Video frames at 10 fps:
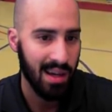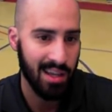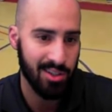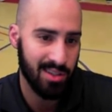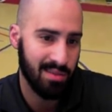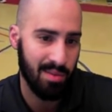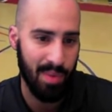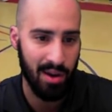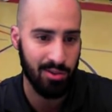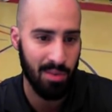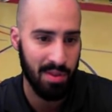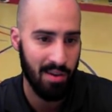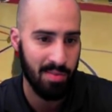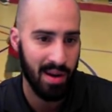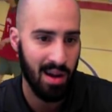He's just a better jumper than
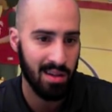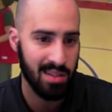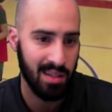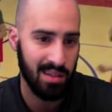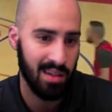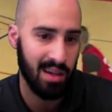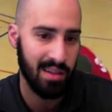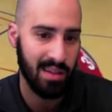everybody else, and